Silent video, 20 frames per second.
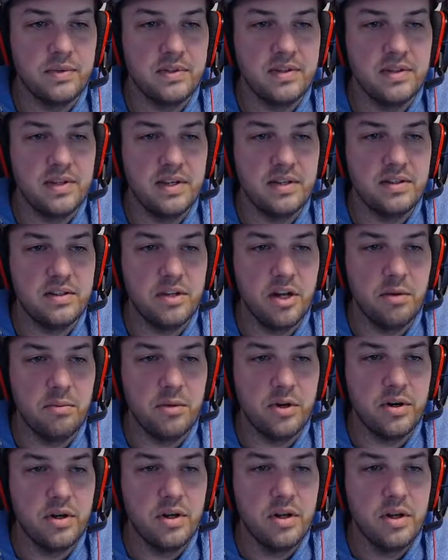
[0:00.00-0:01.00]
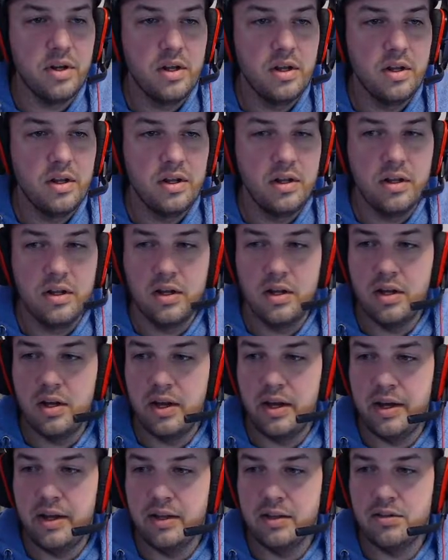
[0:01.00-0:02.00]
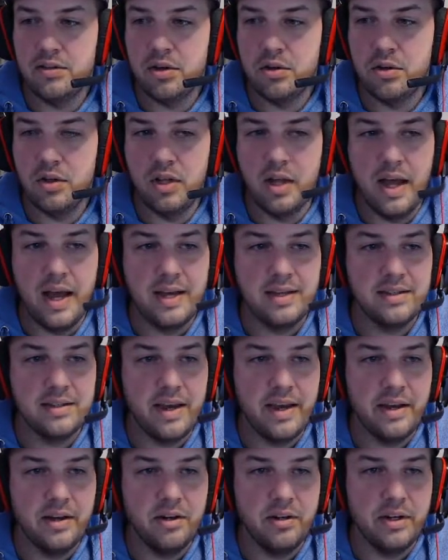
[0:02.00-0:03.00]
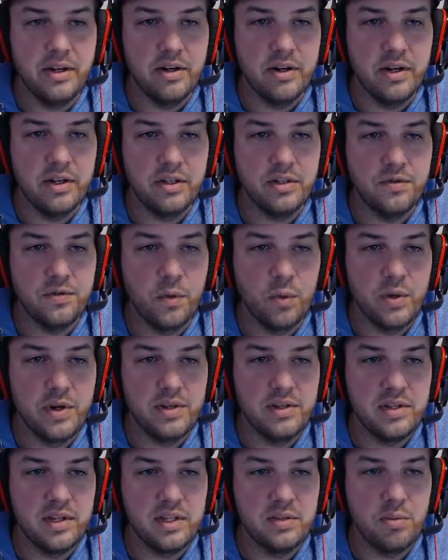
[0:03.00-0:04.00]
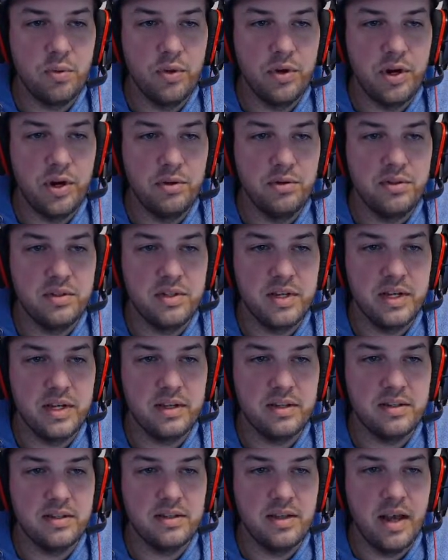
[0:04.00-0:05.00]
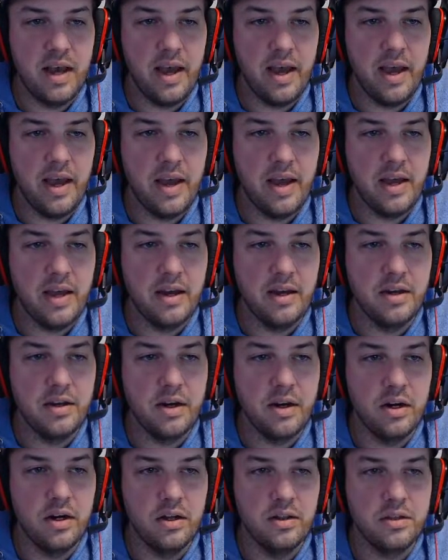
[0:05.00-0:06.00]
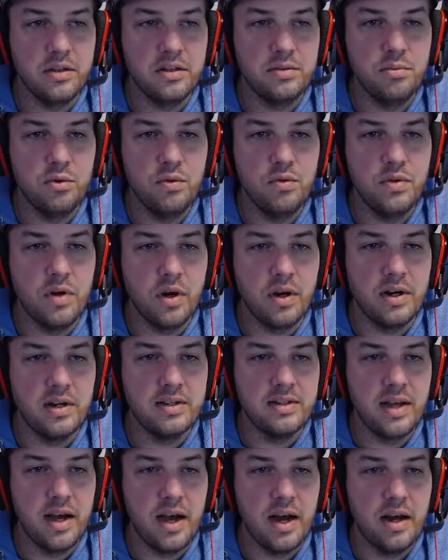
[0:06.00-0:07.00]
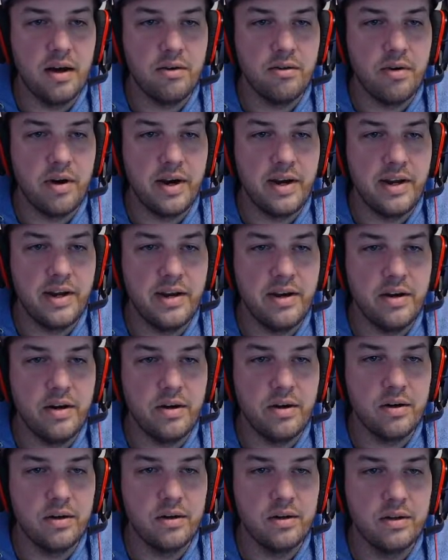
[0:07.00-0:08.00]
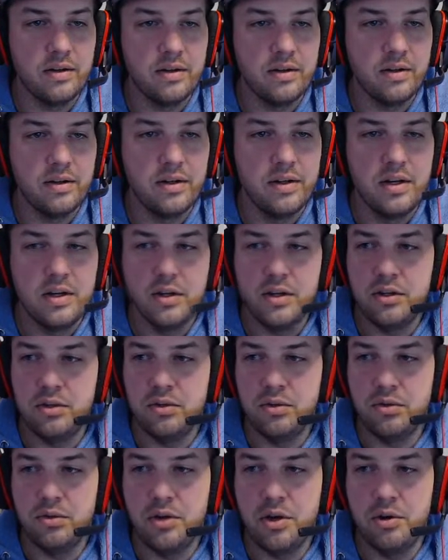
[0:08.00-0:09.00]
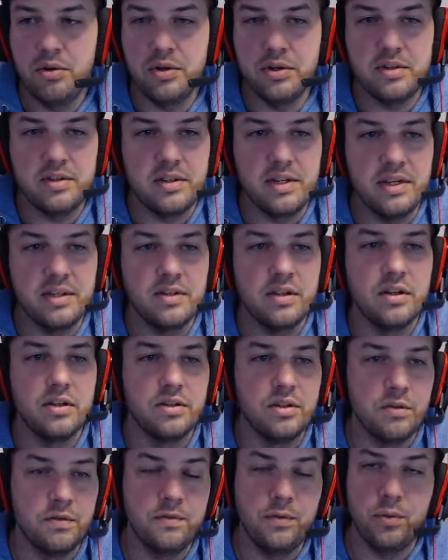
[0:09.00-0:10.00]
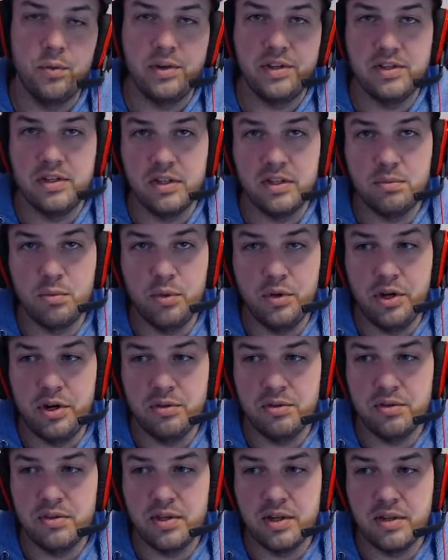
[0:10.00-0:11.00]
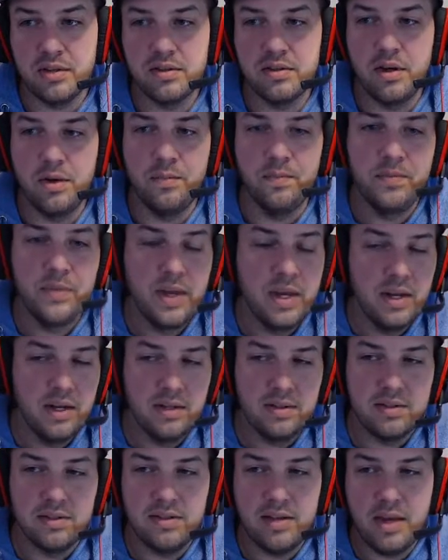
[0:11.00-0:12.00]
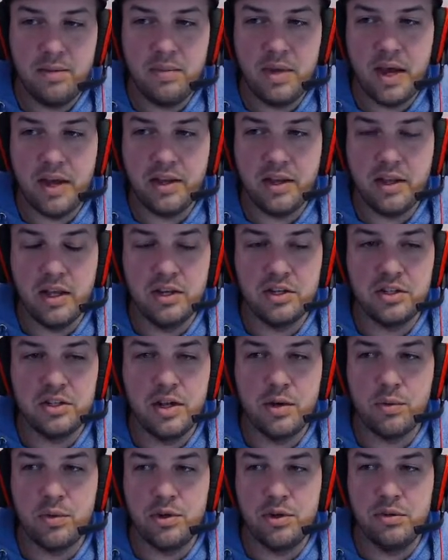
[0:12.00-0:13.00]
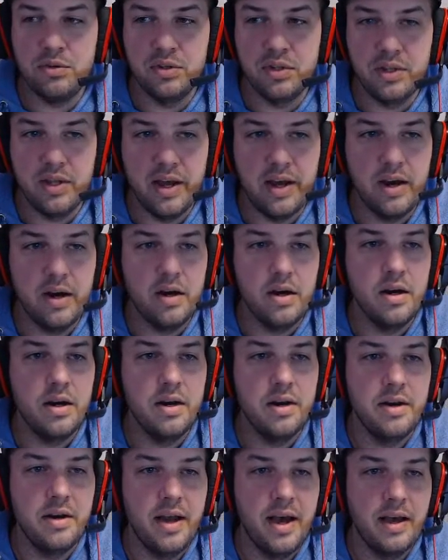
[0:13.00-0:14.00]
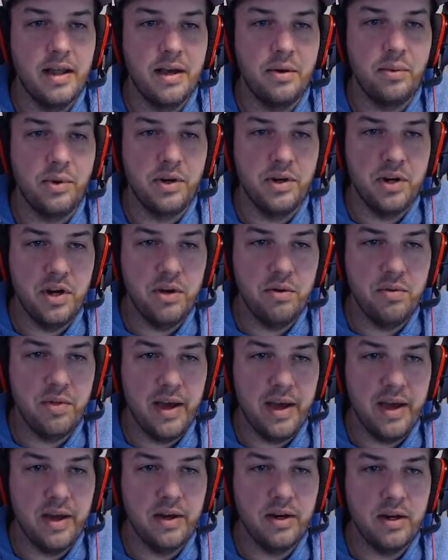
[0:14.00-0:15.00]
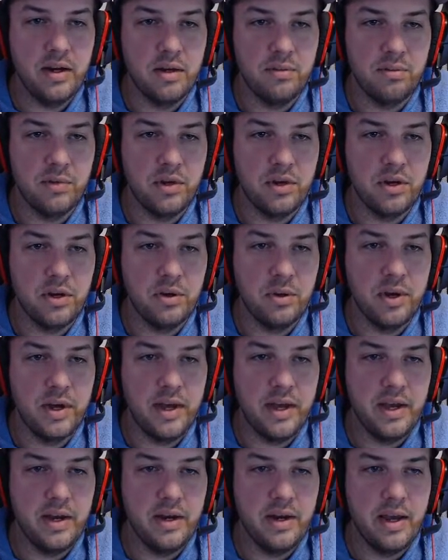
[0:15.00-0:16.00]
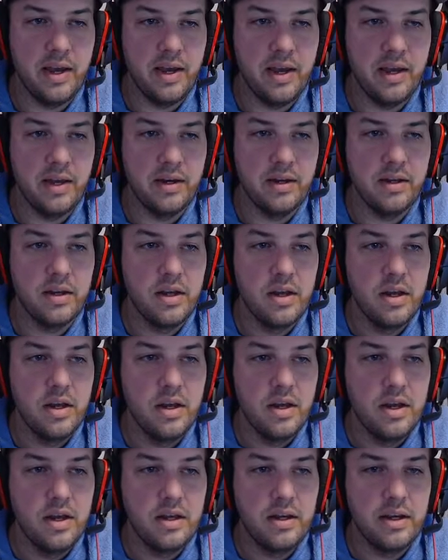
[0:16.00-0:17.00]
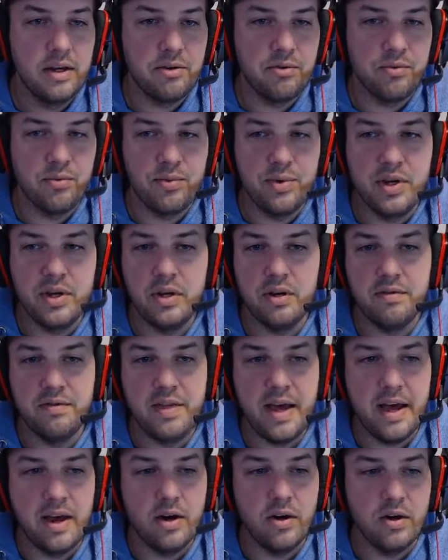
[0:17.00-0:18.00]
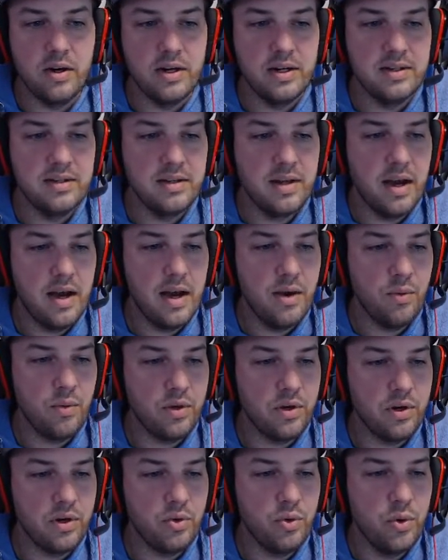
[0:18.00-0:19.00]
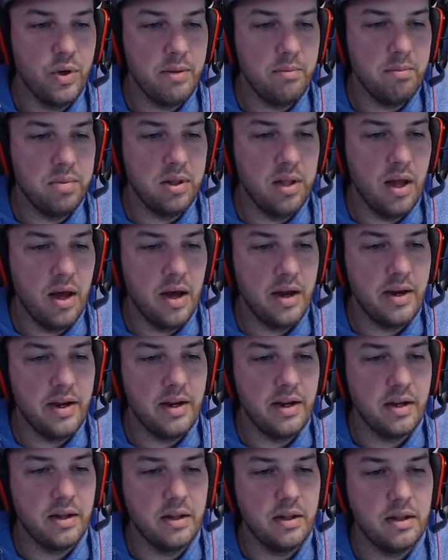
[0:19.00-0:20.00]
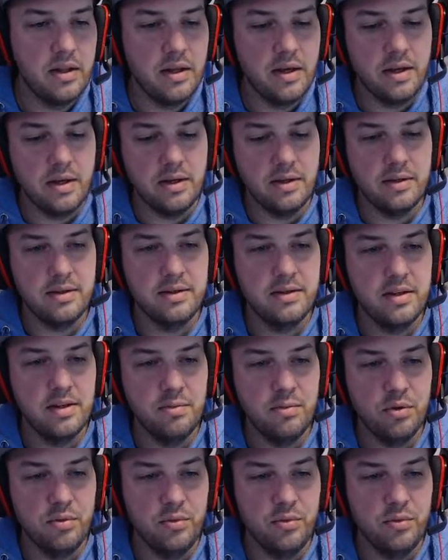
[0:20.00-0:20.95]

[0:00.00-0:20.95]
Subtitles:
this number. And let's go to the last candle here. It's 46.06, and on the smooth RSI right here, you'll notice it's also 46.06. So it's the same calculation that we're using there. Now that we know that, I'm gonna go ahead and get rid of that RSI. We're going to quit plotting the simple